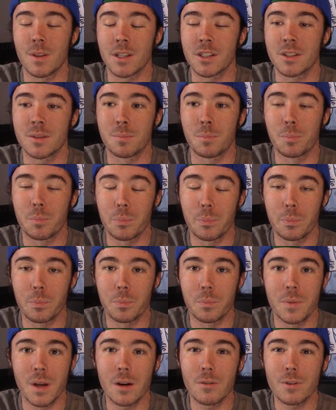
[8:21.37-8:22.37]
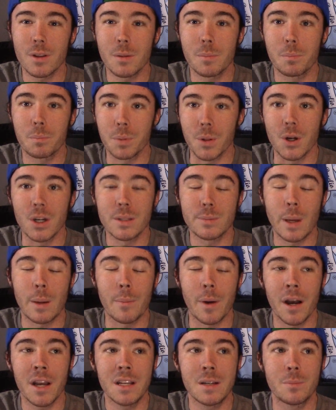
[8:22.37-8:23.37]
just not really blows my
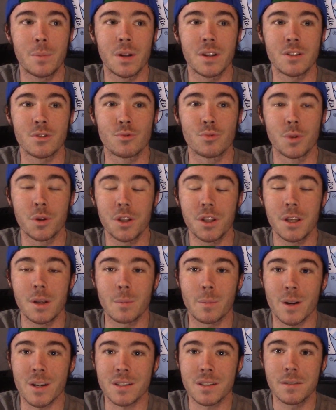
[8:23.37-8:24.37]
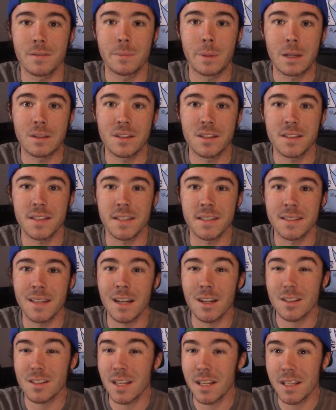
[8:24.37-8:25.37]
mind, but is really impressive about this, is
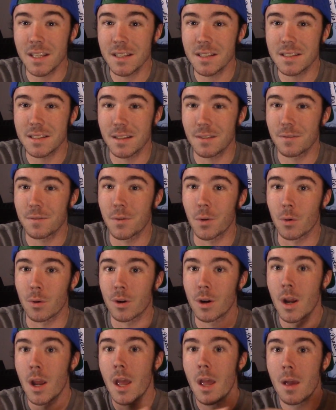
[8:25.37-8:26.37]
that tickets for